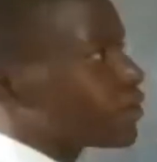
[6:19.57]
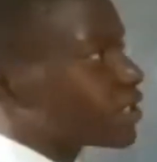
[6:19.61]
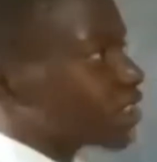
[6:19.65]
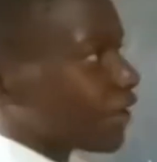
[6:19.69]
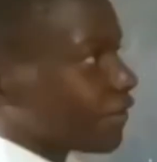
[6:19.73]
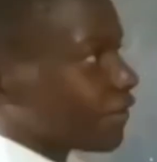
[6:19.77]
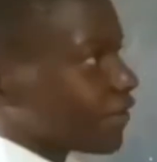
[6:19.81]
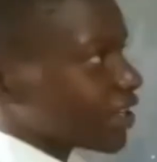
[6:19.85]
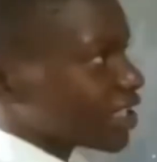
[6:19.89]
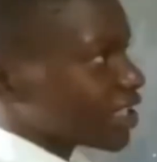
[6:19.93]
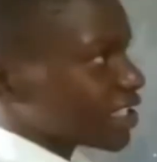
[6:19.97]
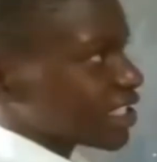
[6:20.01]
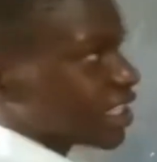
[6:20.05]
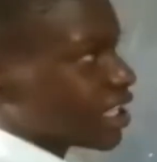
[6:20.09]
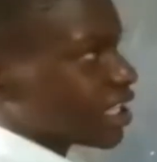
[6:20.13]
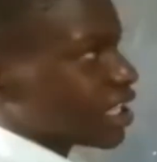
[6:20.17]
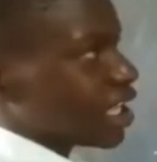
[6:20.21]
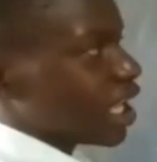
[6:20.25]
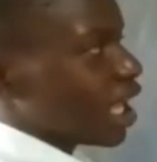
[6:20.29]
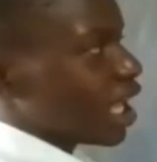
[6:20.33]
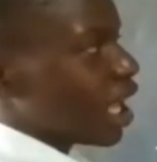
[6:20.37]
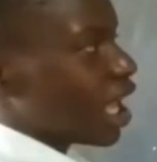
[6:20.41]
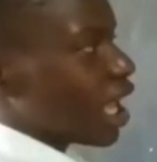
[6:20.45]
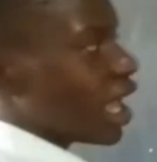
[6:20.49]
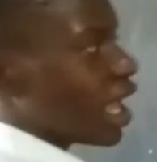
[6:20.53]

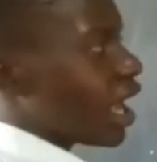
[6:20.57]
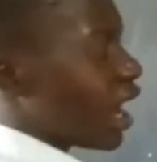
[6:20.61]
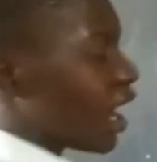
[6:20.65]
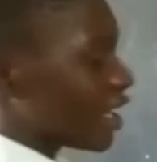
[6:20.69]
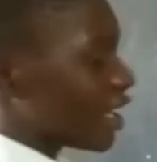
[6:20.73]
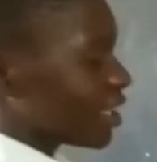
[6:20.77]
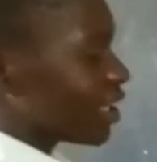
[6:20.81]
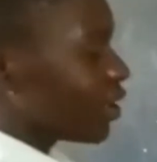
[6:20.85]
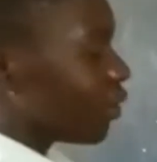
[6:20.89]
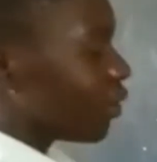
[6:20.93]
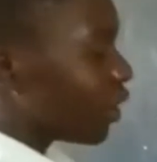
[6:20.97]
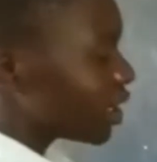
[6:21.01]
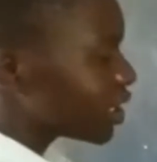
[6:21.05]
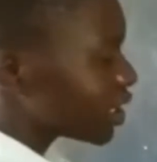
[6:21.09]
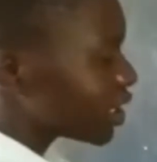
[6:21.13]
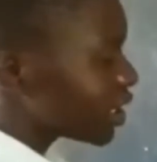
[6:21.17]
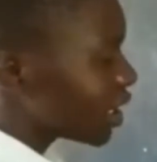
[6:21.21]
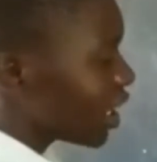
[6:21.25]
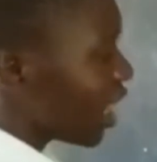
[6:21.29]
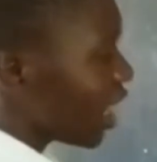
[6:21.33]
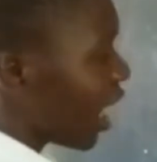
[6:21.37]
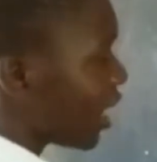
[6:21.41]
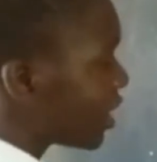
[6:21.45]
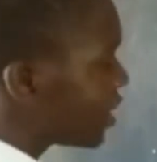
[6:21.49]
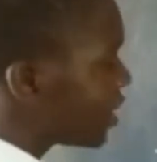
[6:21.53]
surfacing at the
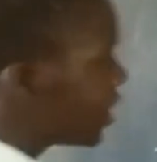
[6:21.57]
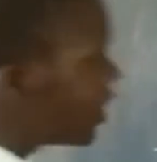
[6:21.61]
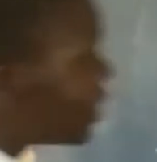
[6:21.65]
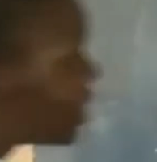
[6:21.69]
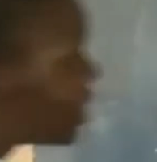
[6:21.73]
what? At the